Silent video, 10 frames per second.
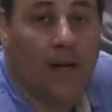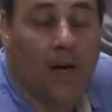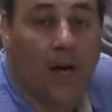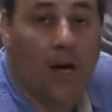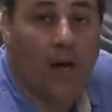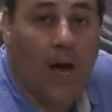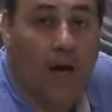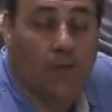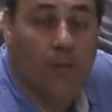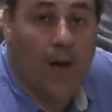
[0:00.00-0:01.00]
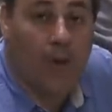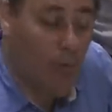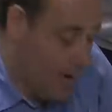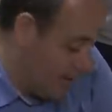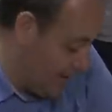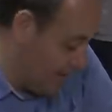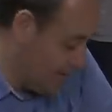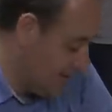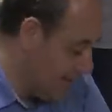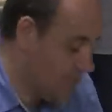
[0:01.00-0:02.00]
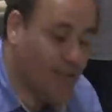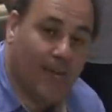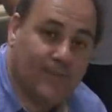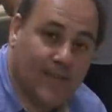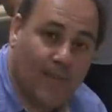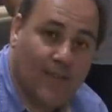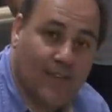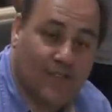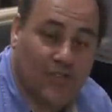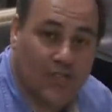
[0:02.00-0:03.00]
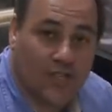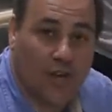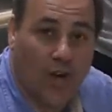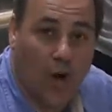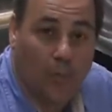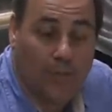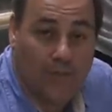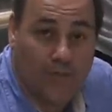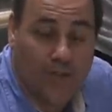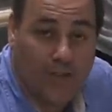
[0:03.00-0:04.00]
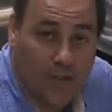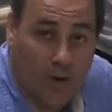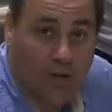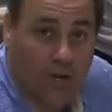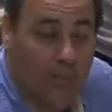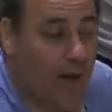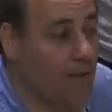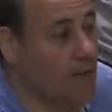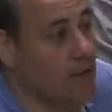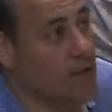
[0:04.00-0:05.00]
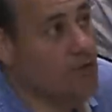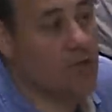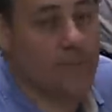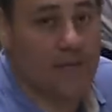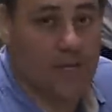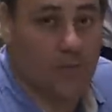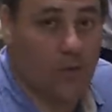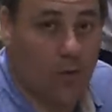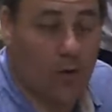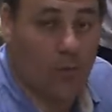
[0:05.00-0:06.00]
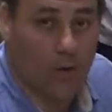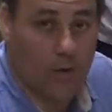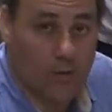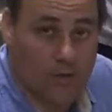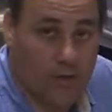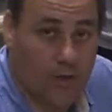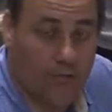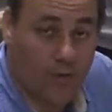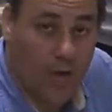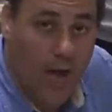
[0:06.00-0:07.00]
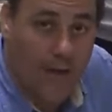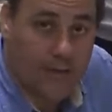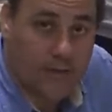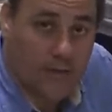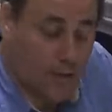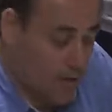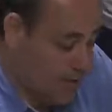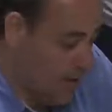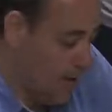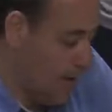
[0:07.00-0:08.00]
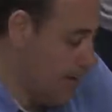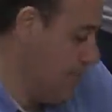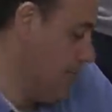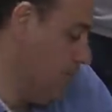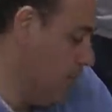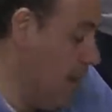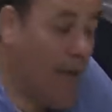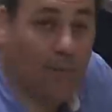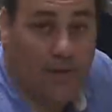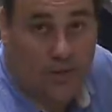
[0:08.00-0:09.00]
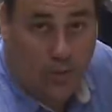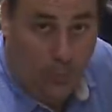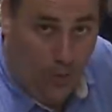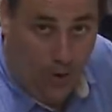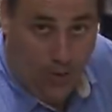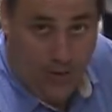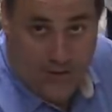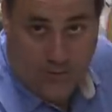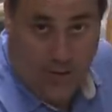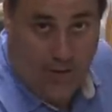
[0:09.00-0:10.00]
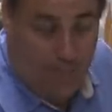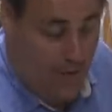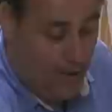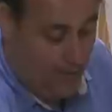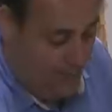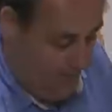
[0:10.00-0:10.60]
Uh, no matter what, I guarantee you I'm going to keep some of these just on the hope, even if they don't come out, just because we were working with two different lines. Uh, we had, but the cool part was is we had a male and a